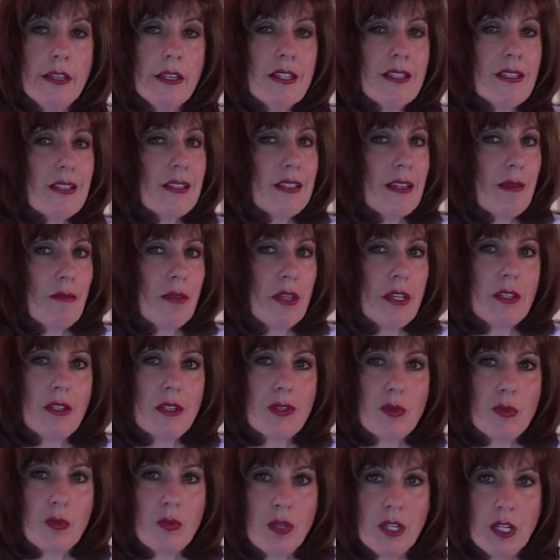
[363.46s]
And this is something
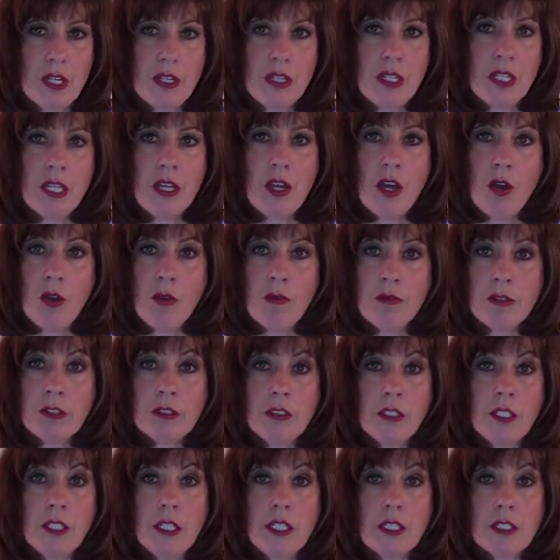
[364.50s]
that's really
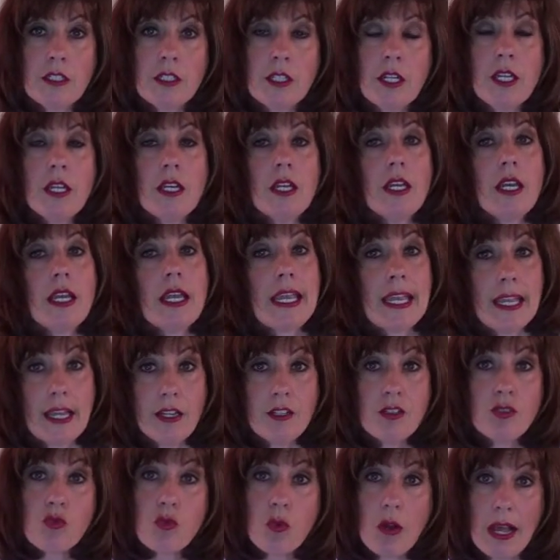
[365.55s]
overlooked.
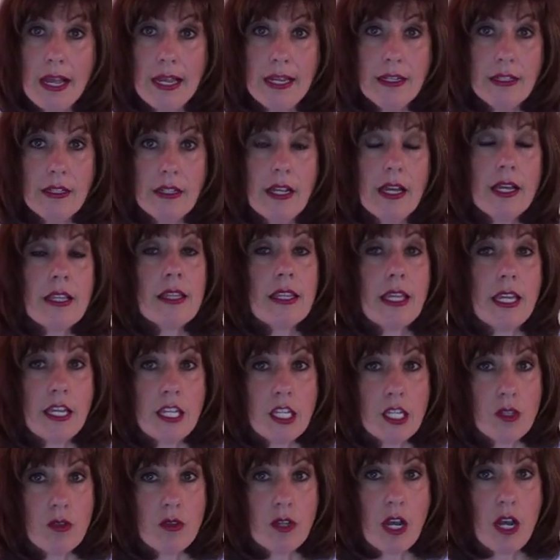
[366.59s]
Handwrite a
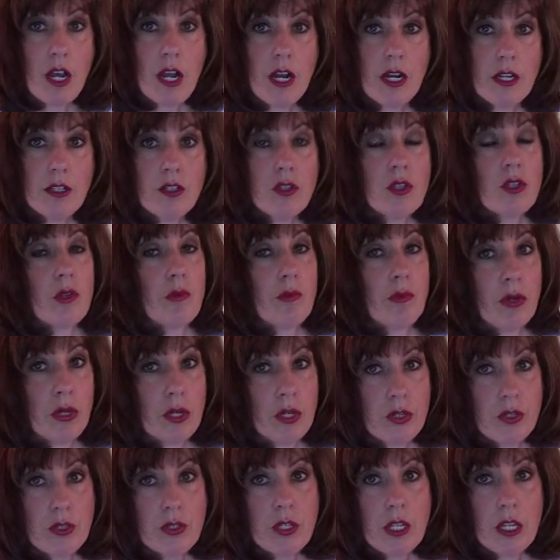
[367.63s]
thank you card to the
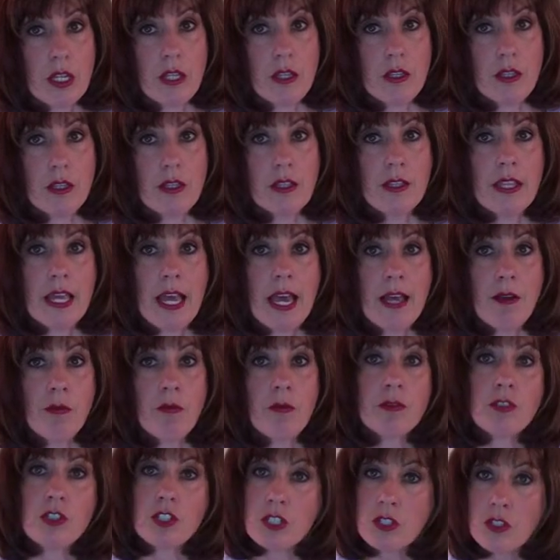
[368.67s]
person
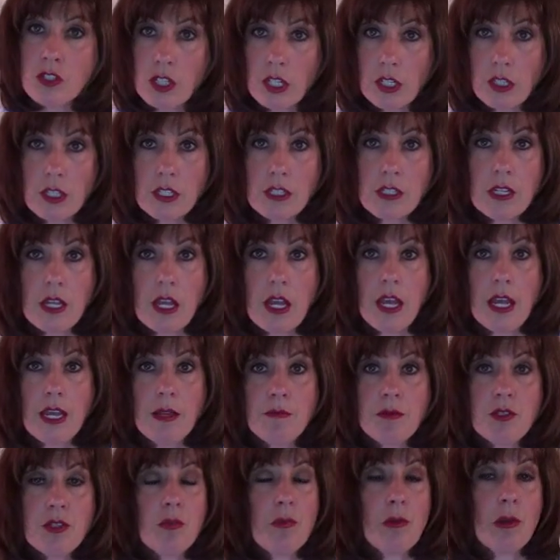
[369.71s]
that just took the
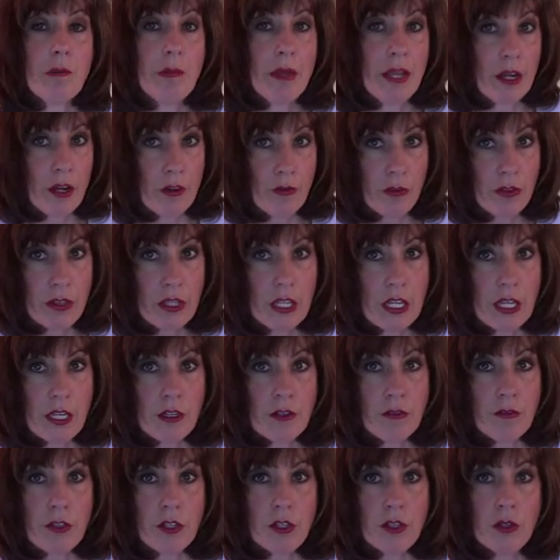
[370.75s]
time to prepare for the
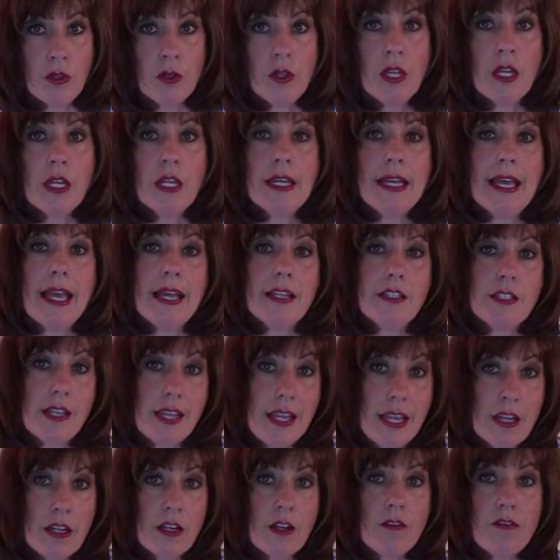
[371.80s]
interview and
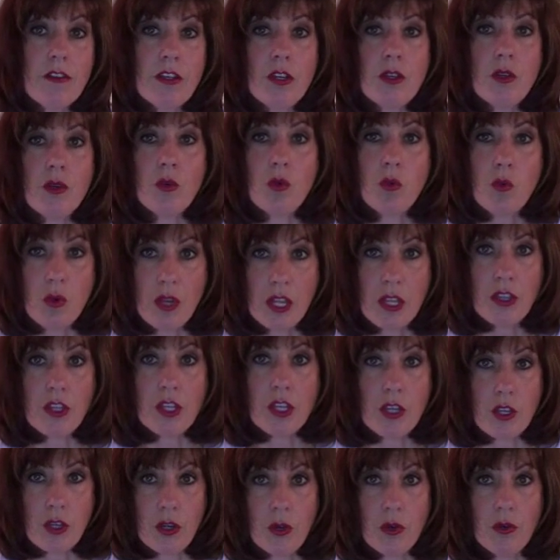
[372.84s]
to interview with
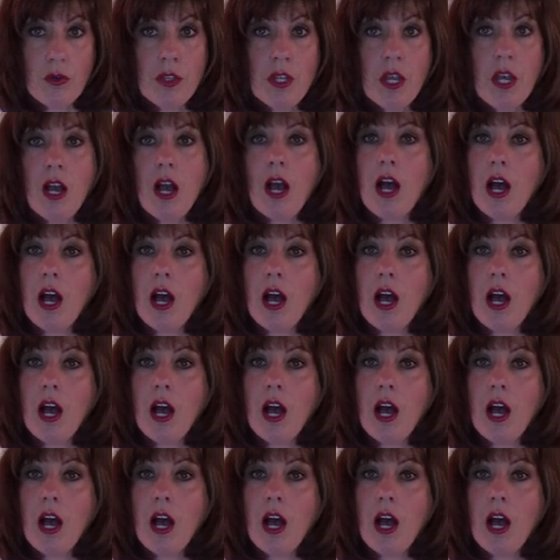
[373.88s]
you.